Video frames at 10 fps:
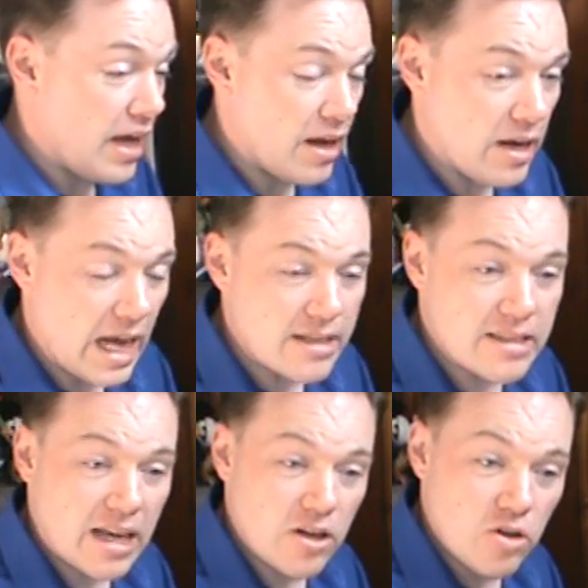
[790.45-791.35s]
And as
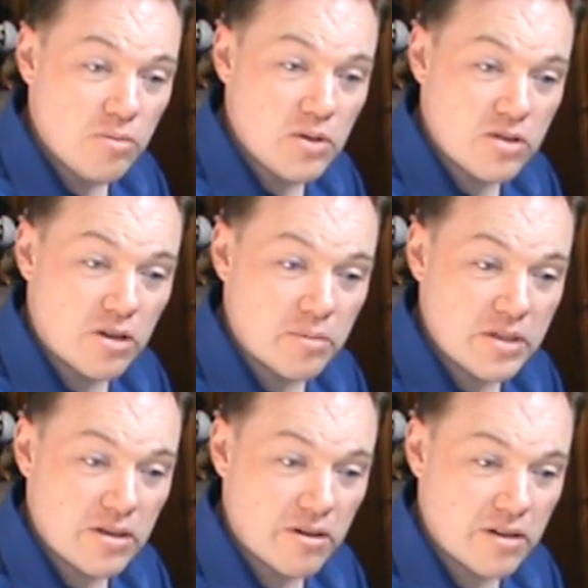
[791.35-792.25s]
that new musical
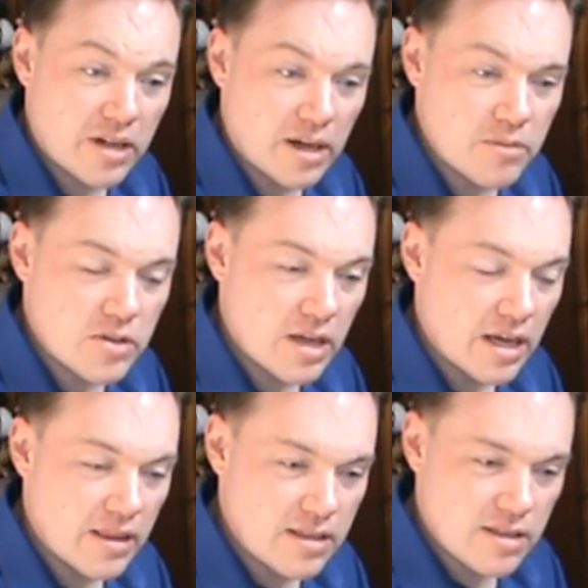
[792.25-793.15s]
material comes,
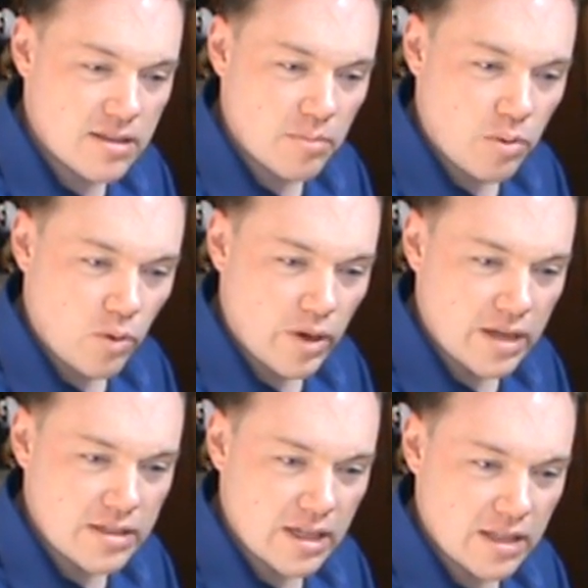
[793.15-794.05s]
this is the
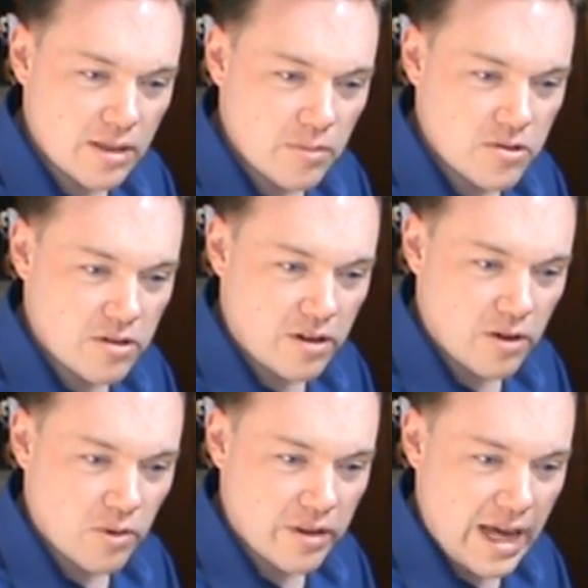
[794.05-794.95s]
point in the
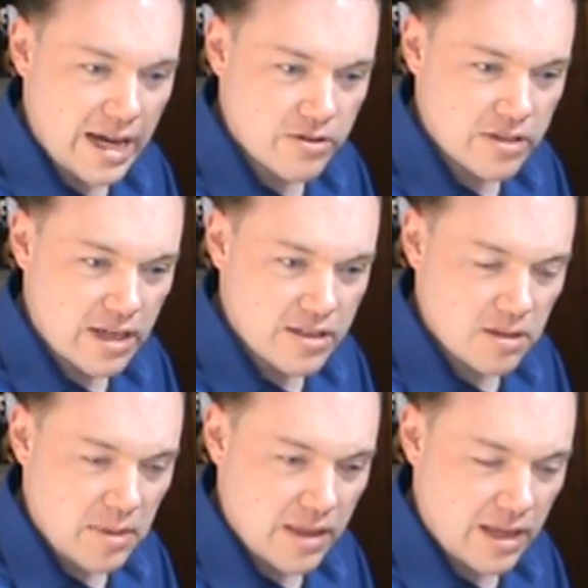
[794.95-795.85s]
song where the actress has
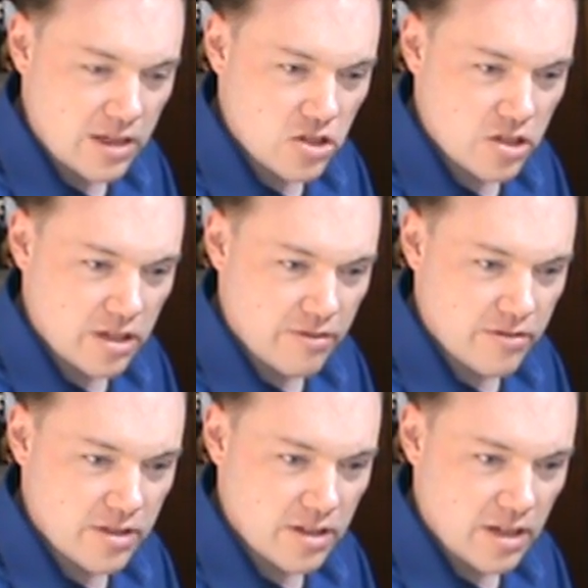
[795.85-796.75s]
to make that
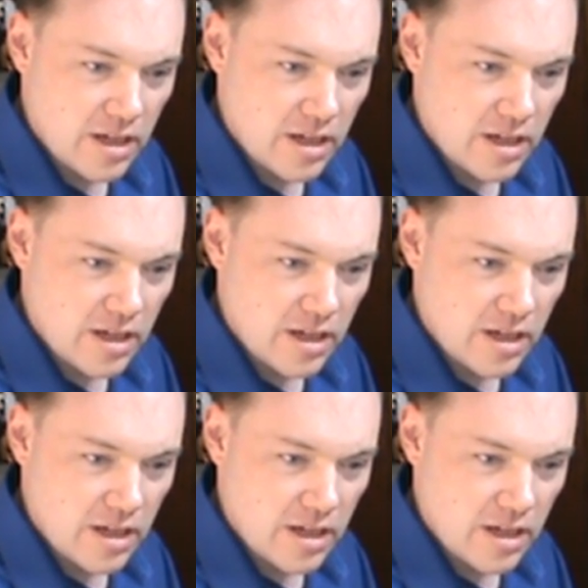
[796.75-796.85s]
shift.